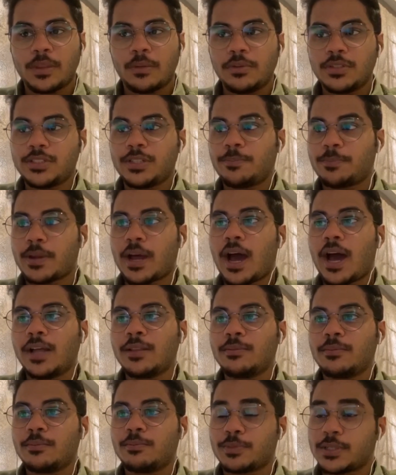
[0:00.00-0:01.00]
Mr.
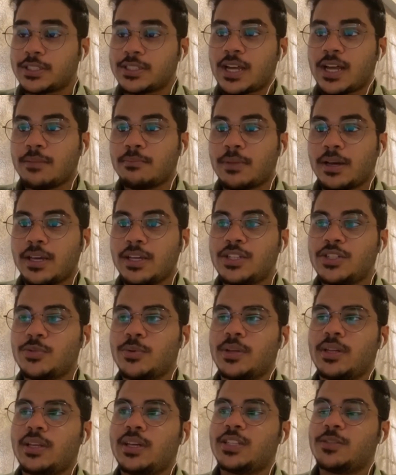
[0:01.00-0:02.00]
Prasad
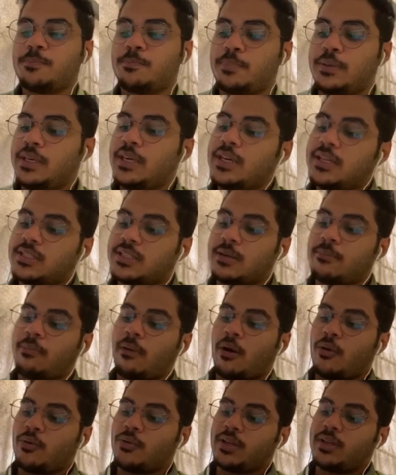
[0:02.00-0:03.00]
Maheshwari speaks
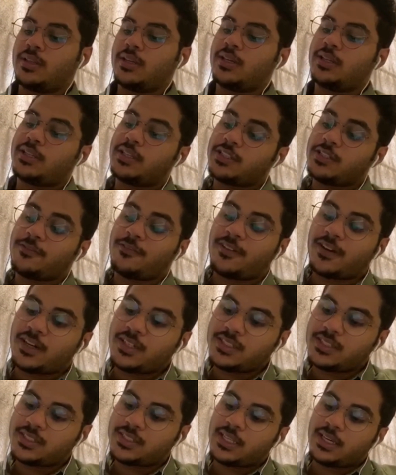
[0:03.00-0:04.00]
about, it is a
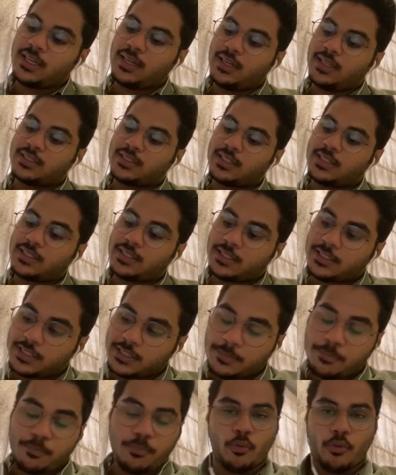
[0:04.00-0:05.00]
first thing, it is
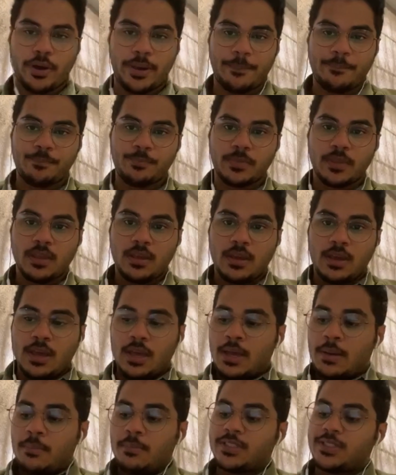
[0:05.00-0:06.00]
a poem.
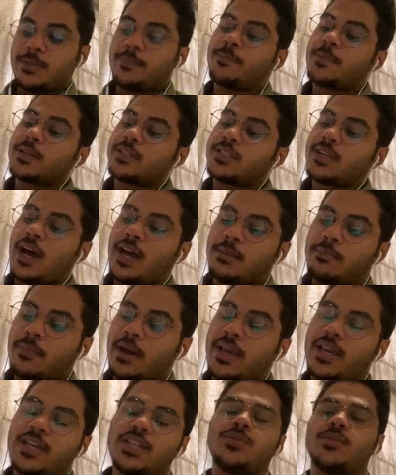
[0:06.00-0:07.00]
Mr. Prasad
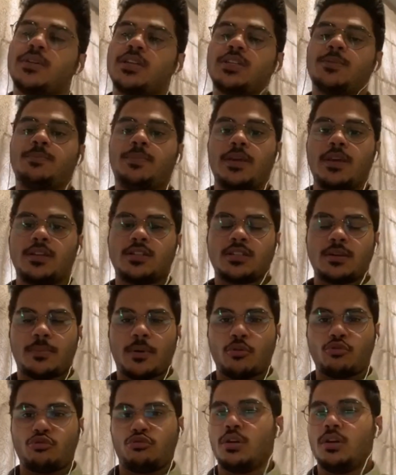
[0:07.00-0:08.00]
Maheshwari speaks
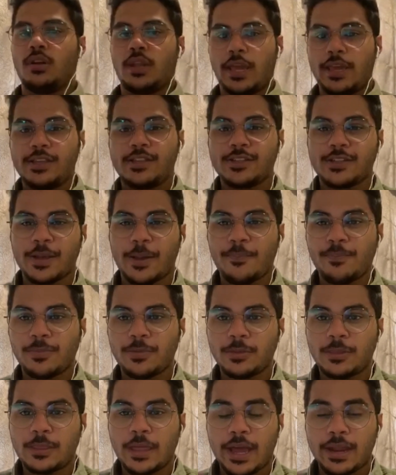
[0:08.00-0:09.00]
about the nature,
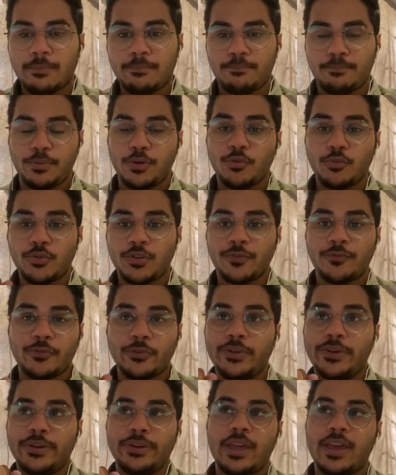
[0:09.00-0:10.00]
that beautiful
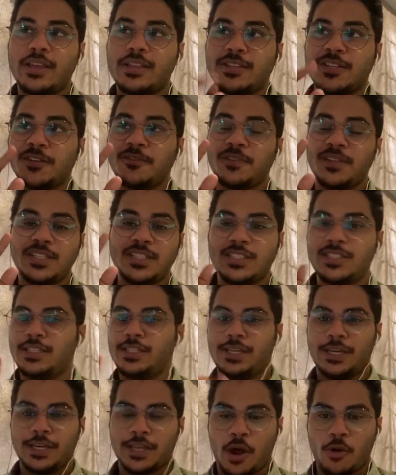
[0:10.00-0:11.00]
nature we
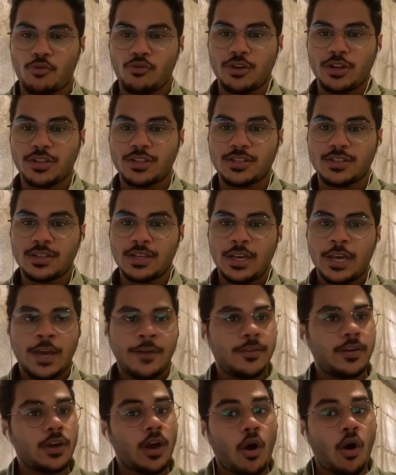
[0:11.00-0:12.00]
see around us.
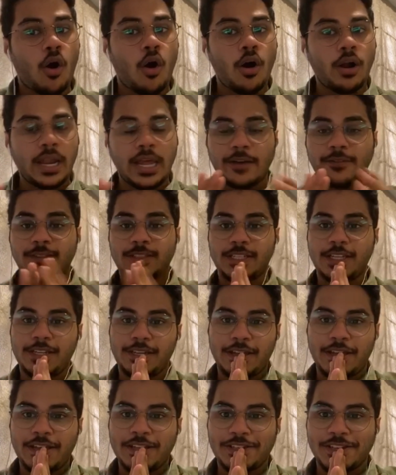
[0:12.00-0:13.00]
We all have seen
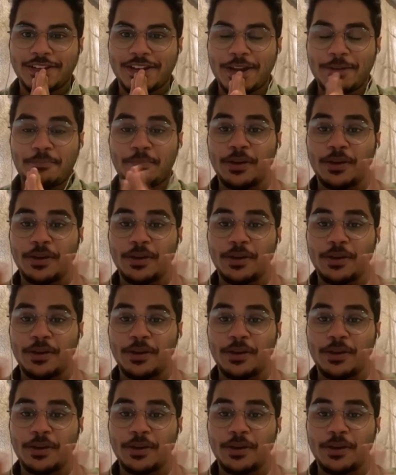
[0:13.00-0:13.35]
nature, right?